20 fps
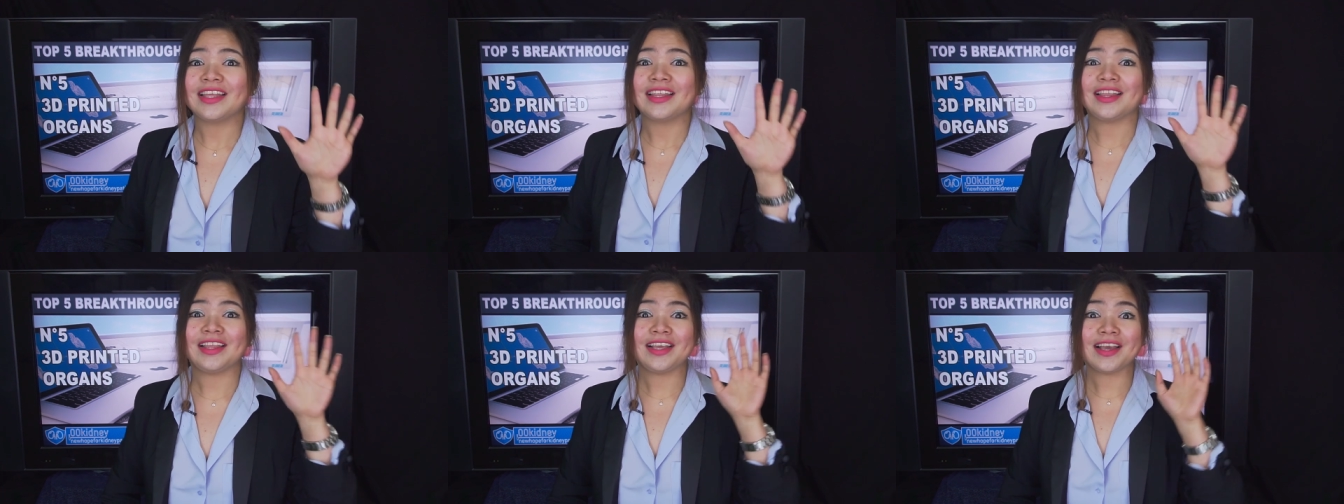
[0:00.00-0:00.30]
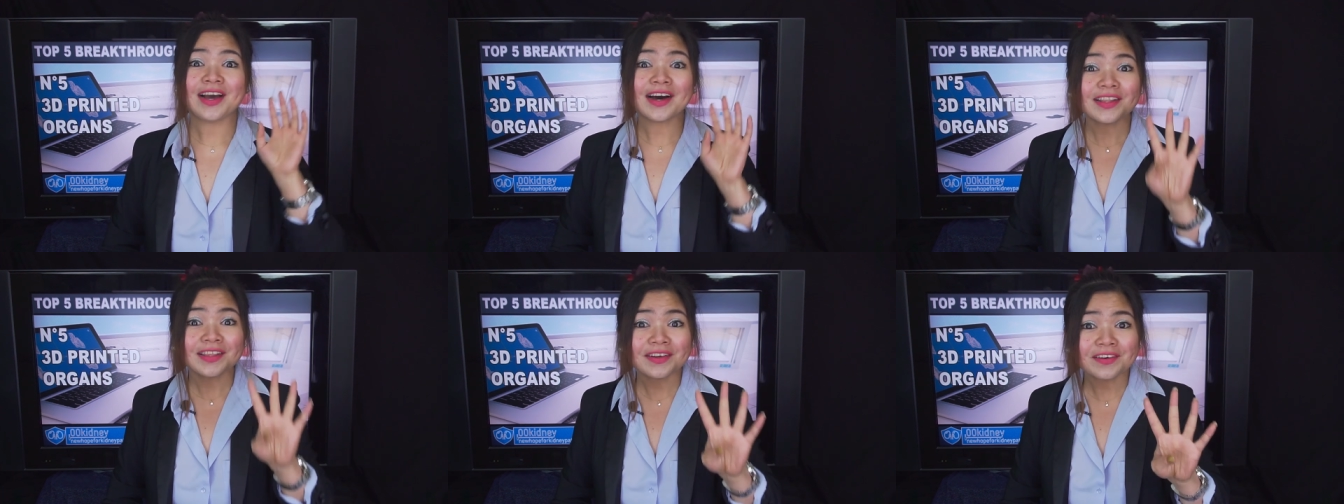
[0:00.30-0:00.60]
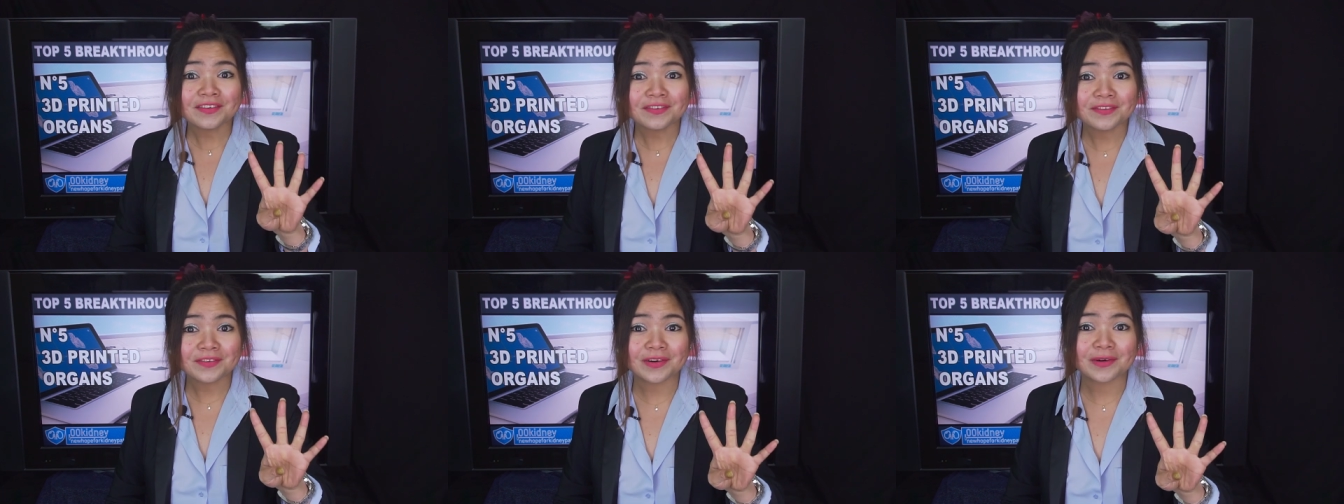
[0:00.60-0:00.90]
the
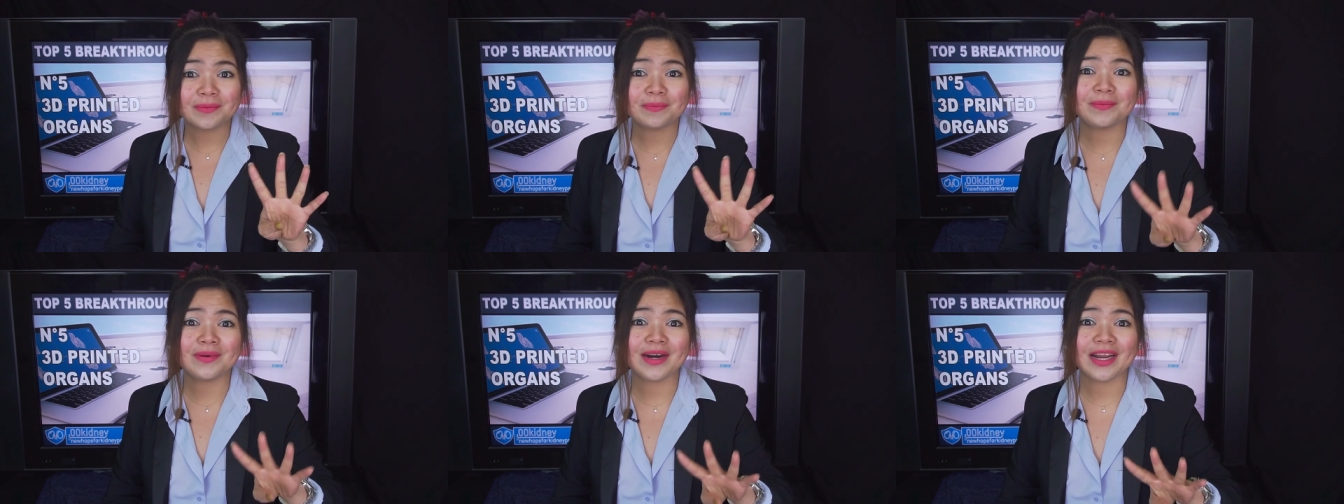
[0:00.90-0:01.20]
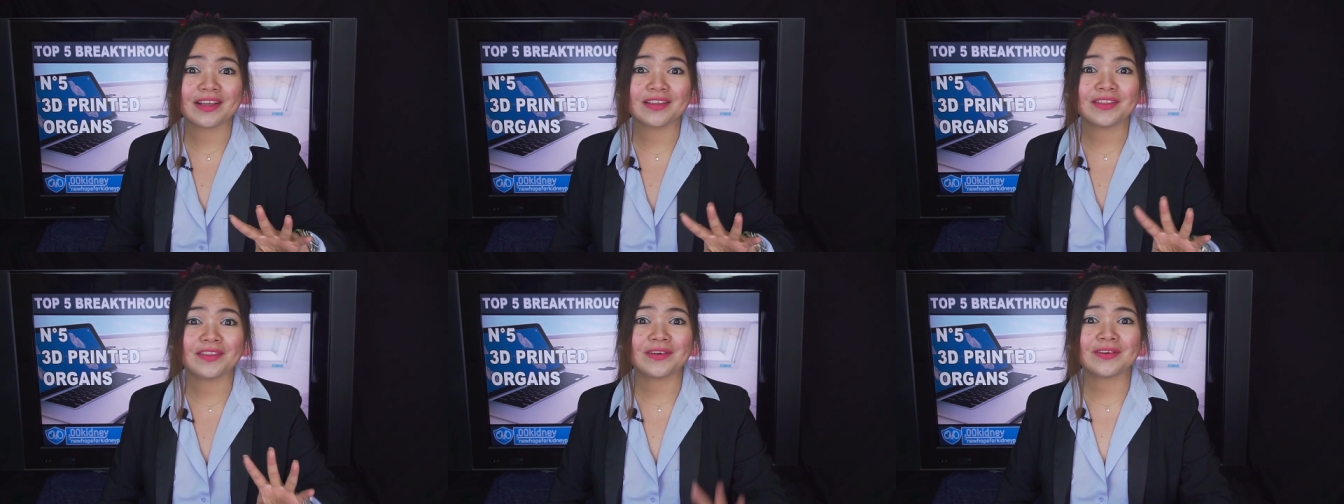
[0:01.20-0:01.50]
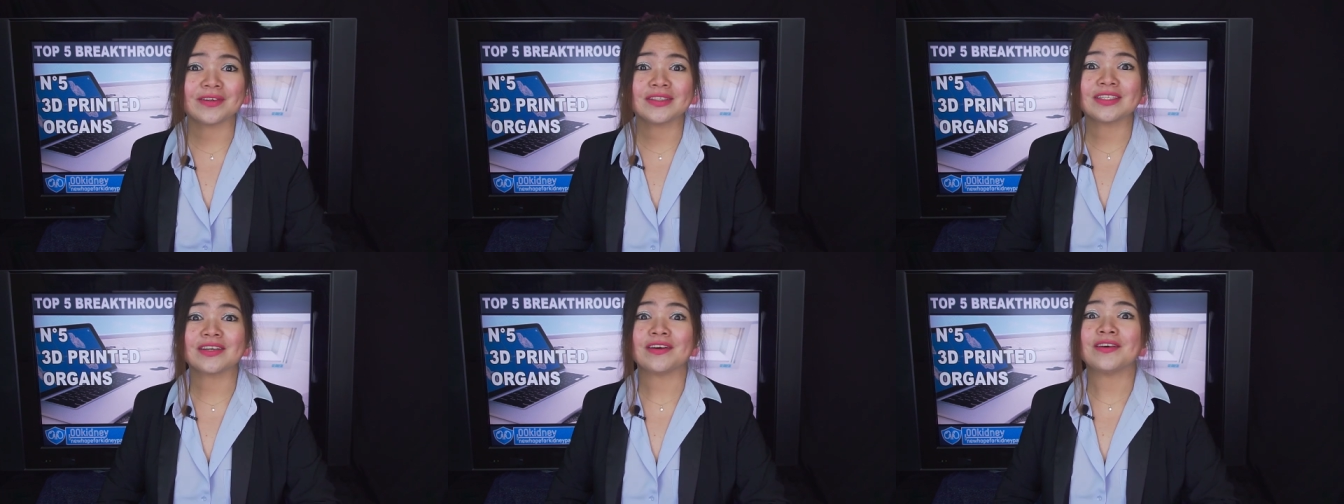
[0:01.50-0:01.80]
other four
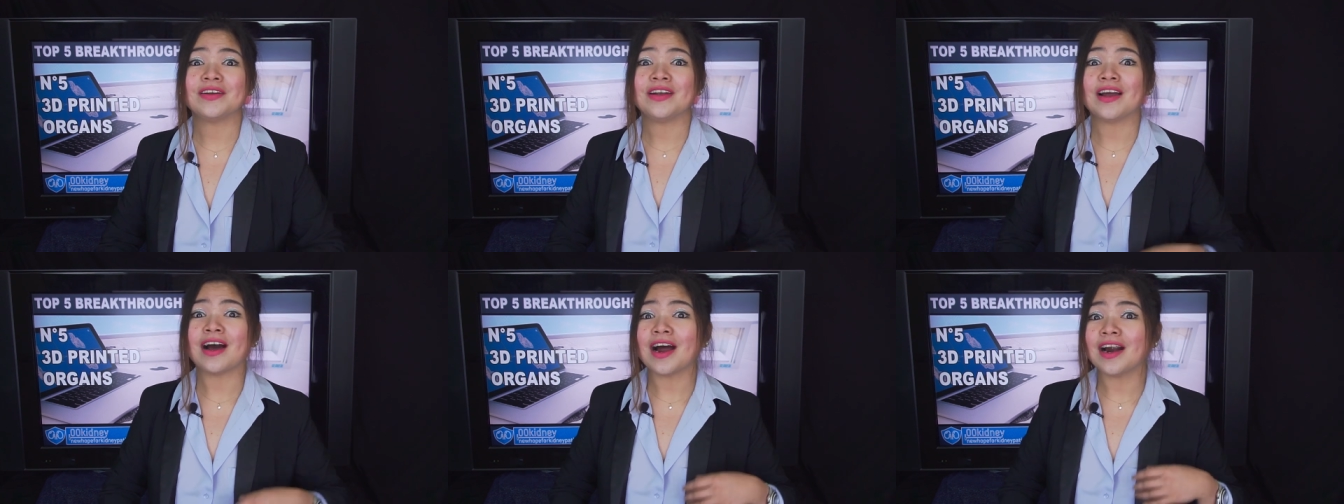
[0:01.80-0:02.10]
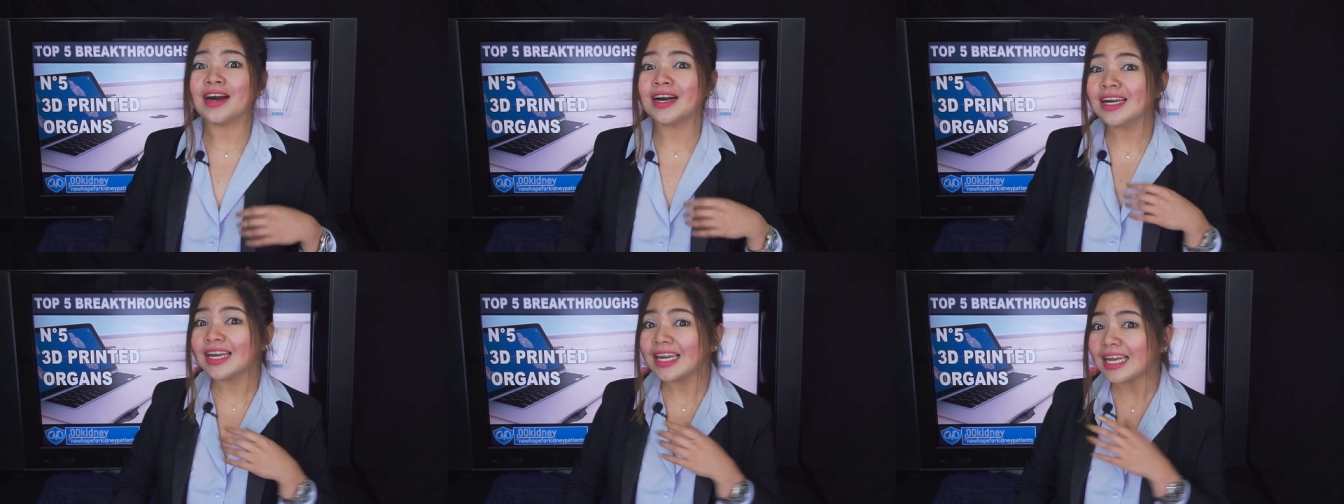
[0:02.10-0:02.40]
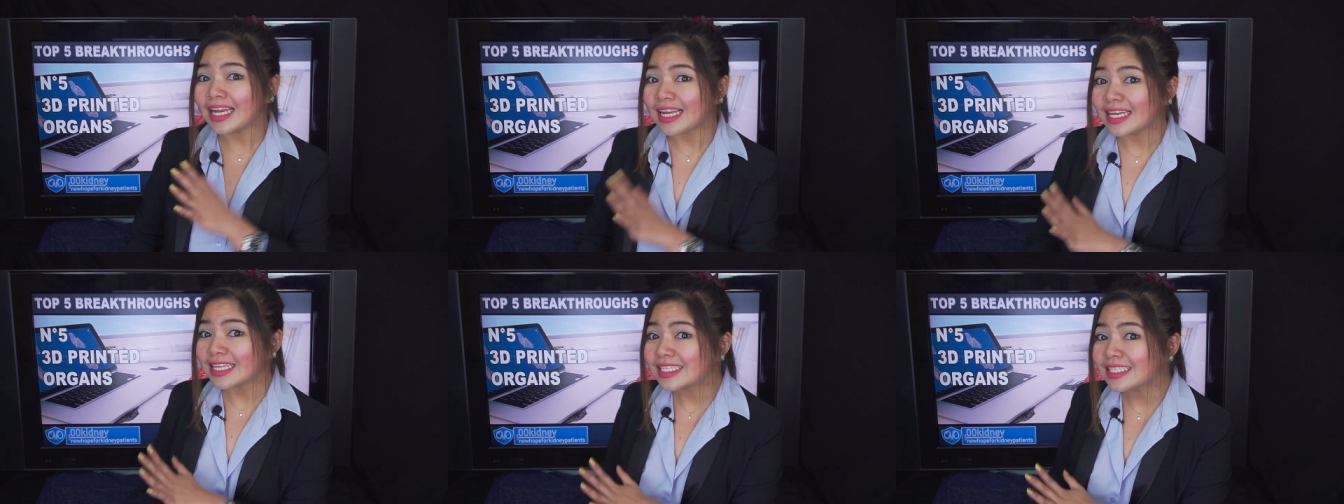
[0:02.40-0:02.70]
breakthroughs on our
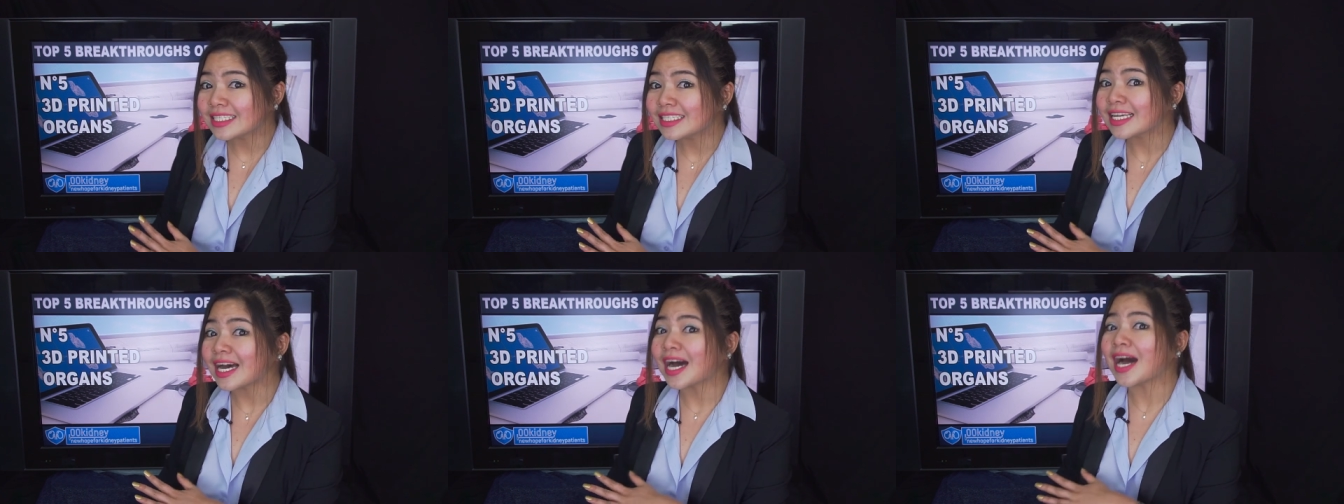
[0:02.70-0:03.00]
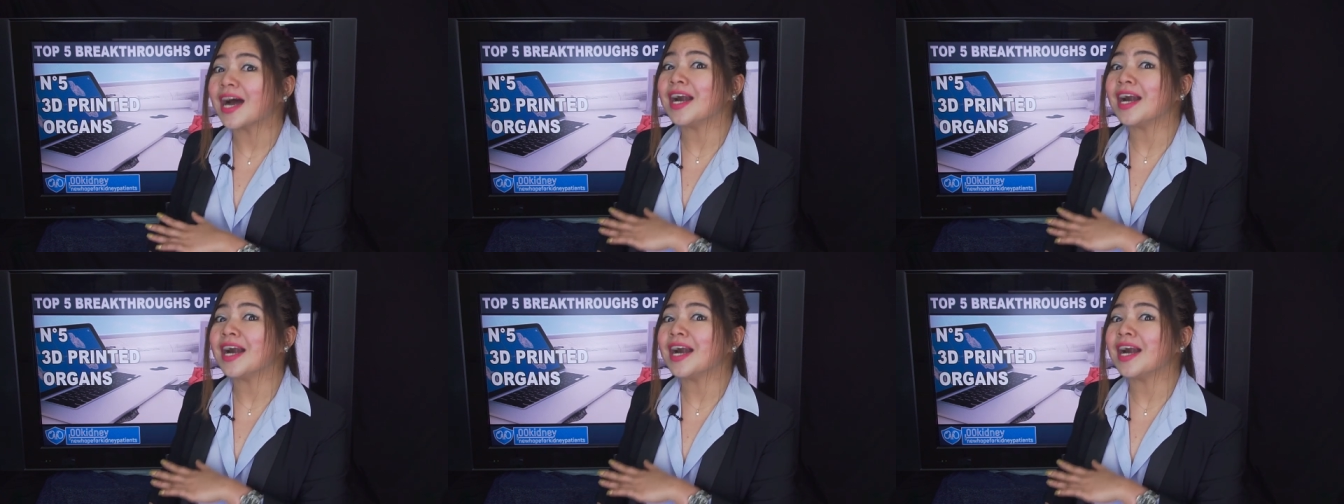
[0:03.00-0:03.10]
list